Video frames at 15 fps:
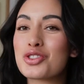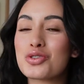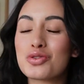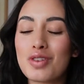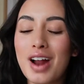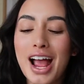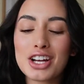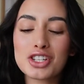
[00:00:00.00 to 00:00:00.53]

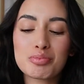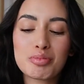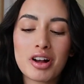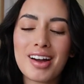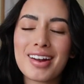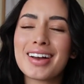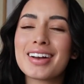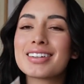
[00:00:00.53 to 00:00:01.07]
trash
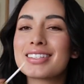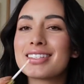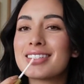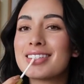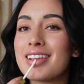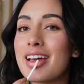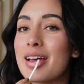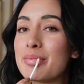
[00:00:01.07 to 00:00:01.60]

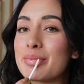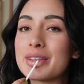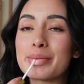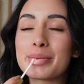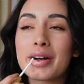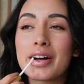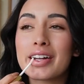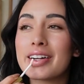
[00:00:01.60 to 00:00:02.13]
products, empty
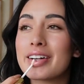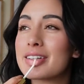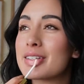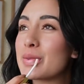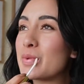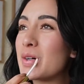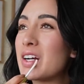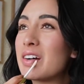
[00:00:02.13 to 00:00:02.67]

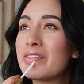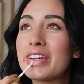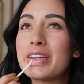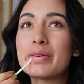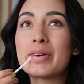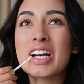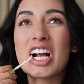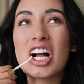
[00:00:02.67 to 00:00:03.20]
products, whatever
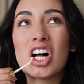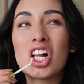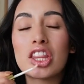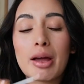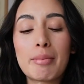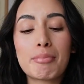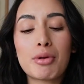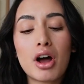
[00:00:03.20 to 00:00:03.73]
you want to call
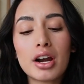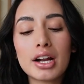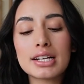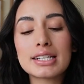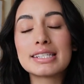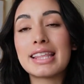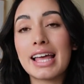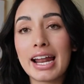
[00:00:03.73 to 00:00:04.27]
them,
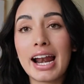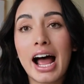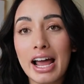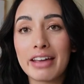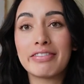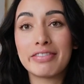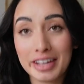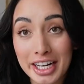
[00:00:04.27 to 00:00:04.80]
products that
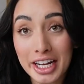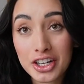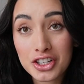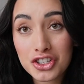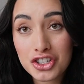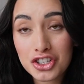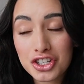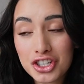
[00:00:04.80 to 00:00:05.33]
I
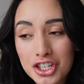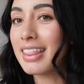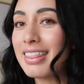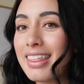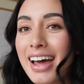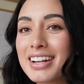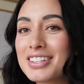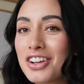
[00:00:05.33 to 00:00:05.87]
finished.
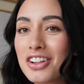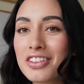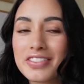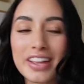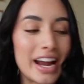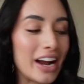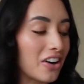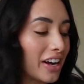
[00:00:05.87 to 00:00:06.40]
That is all of
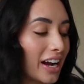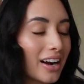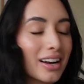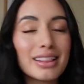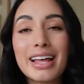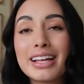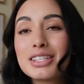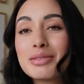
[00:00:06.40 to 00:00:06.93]
the hair care.
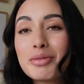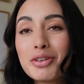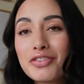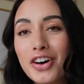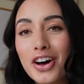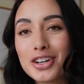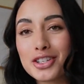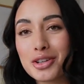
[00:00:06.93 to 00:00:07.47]
Let's move
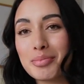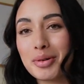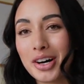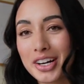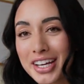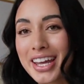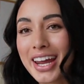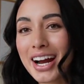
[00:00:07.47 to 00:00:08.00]
on to
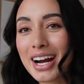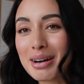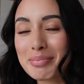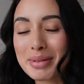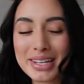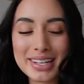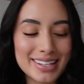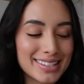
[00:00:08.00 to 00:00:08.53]
body care
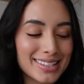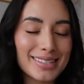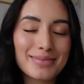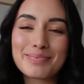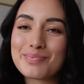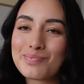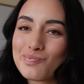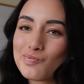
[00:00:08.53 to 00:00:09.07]
because
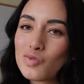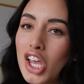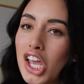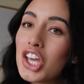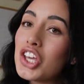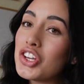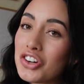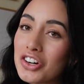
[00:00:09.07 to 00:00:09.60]

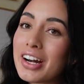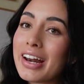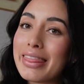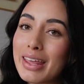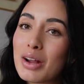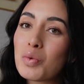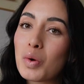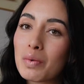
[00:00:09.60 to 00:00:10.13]
you're gonna
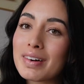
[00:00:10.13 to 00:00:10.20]
think we're